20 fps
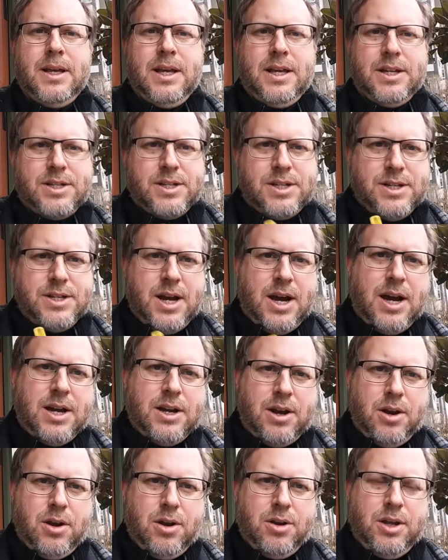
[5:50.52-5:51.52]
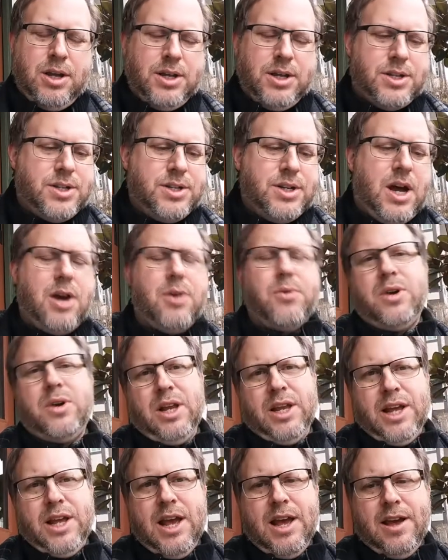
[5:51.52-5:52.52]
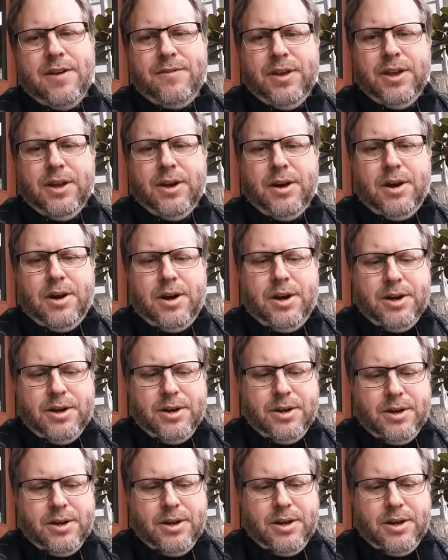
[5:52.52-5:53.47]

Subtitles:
it's not really heavy on